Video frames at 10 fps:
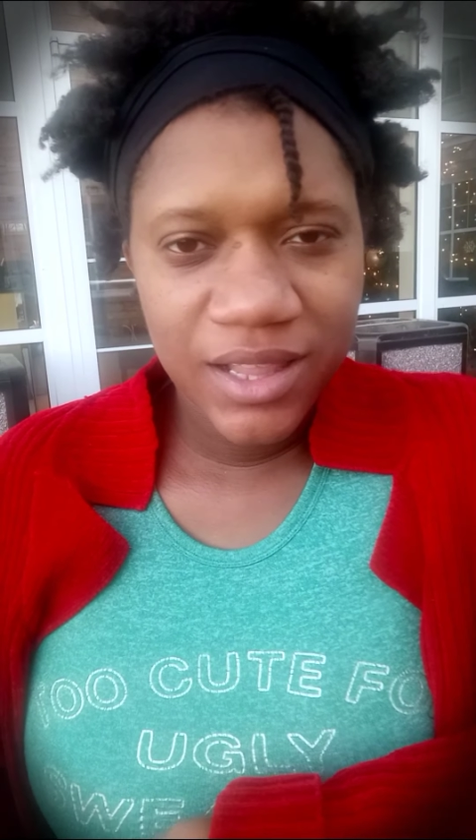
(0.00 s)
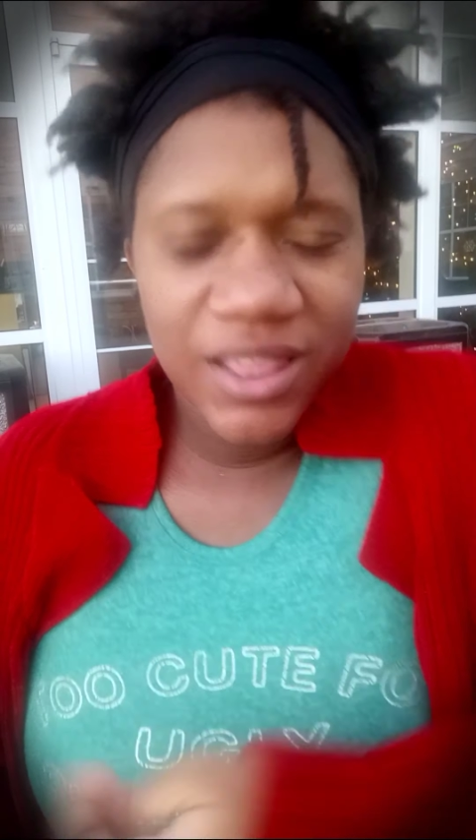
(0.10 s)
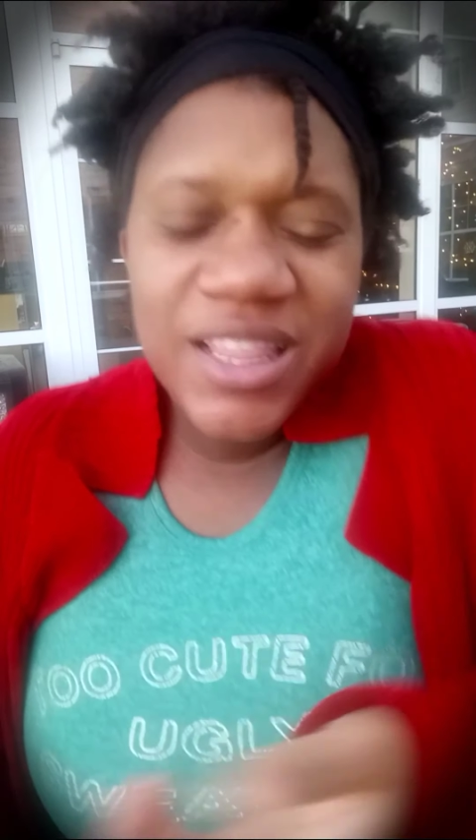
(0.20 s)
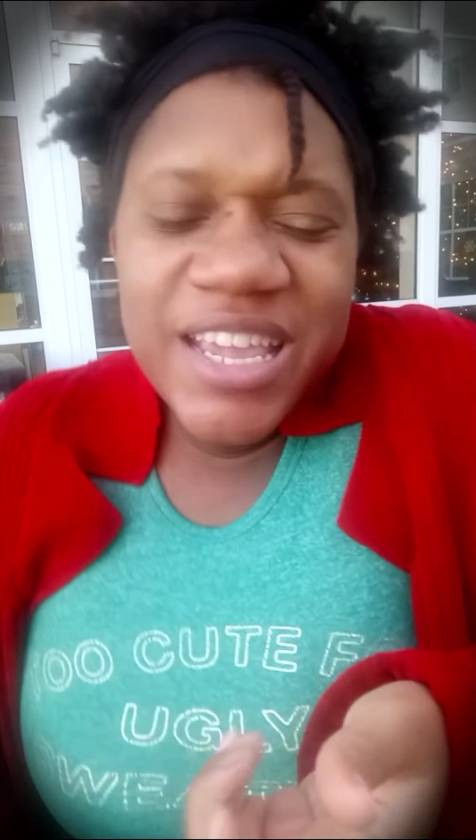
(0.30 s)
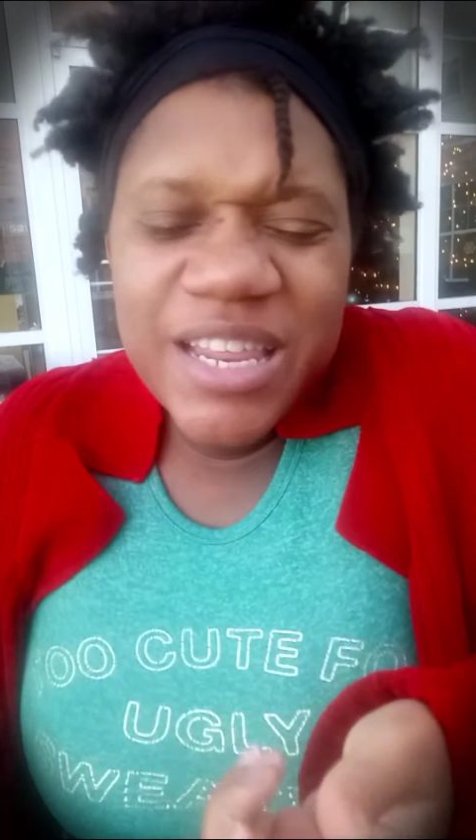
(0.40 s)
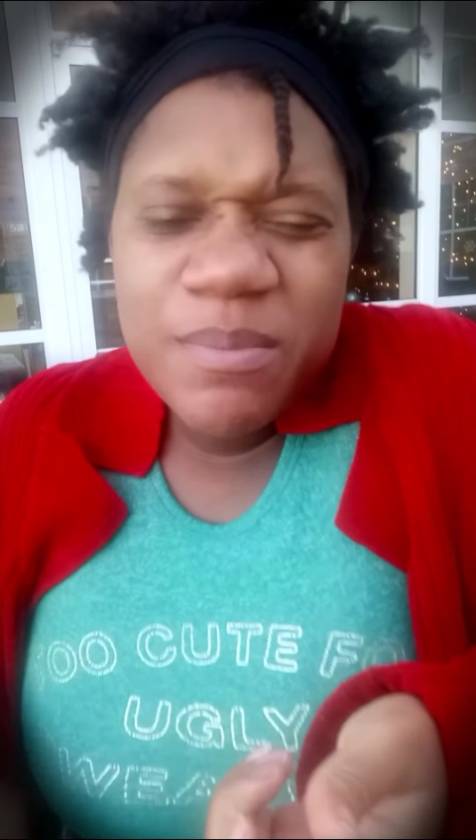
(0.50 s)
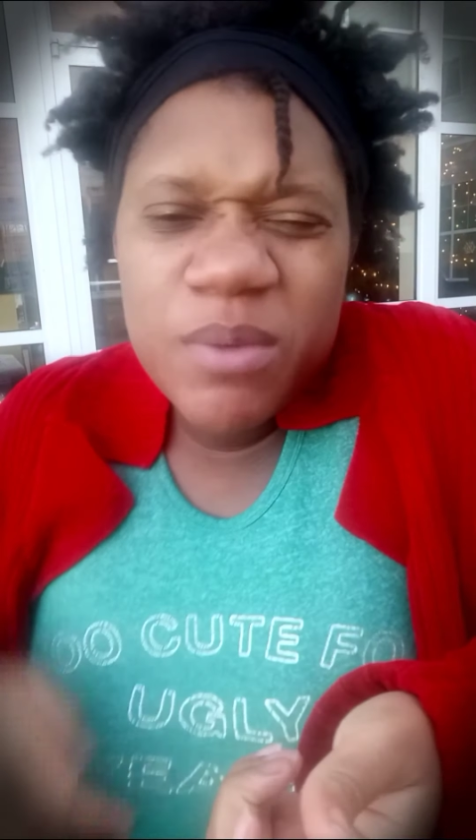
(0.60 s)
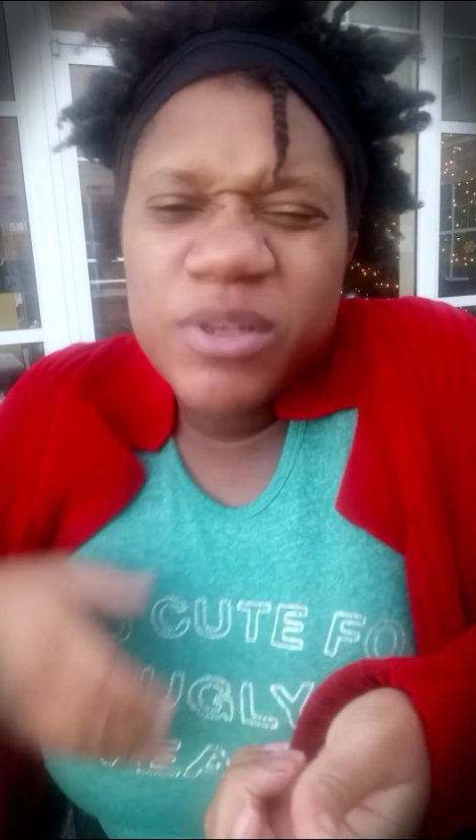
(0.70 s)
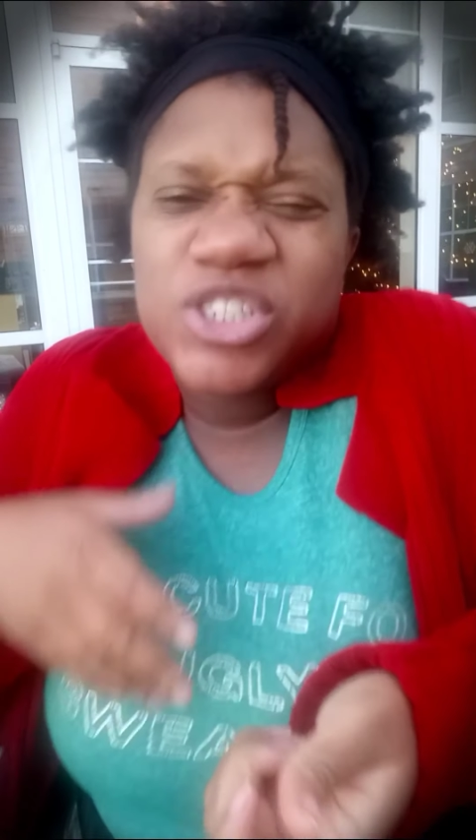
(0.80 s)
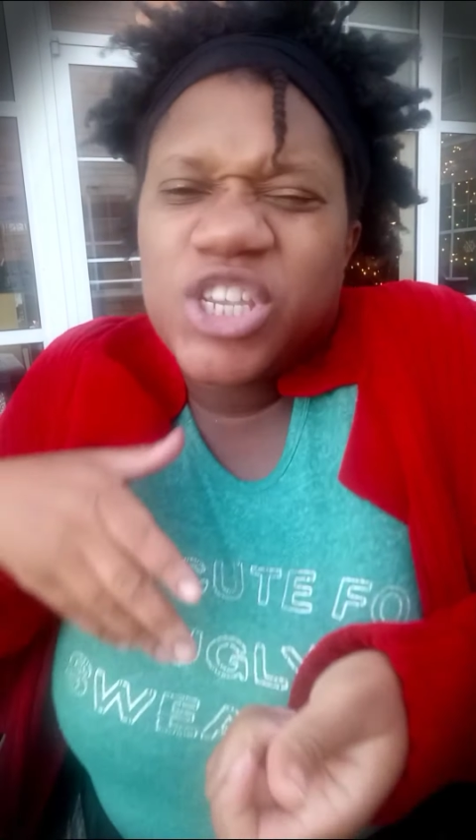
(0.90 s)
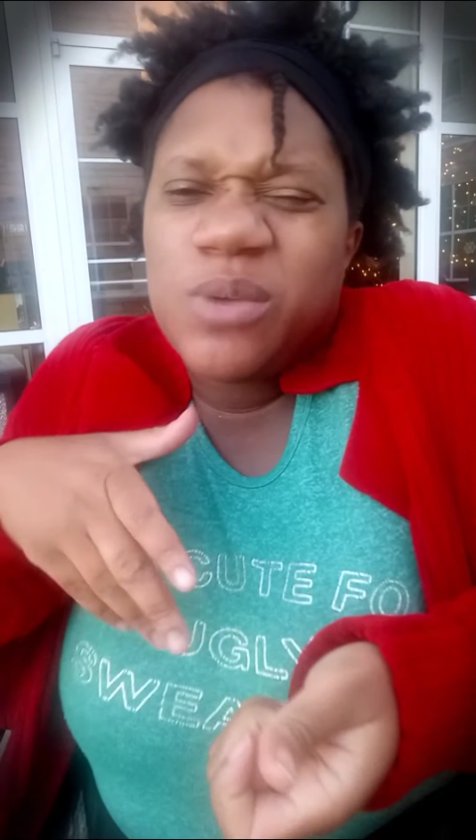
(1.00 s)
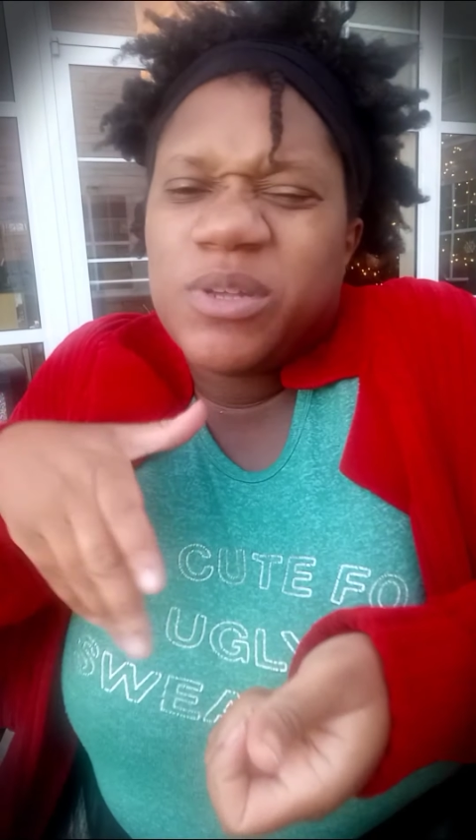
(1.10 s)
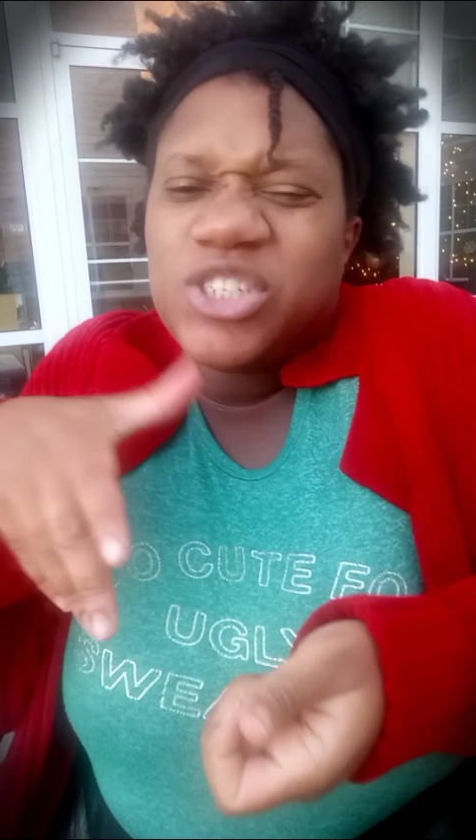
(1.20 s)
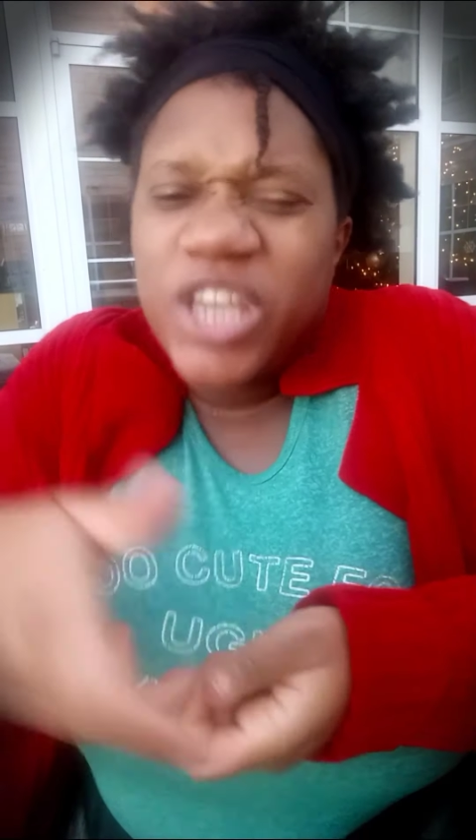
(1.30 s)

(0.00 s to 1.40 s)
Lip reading: leading me with genuine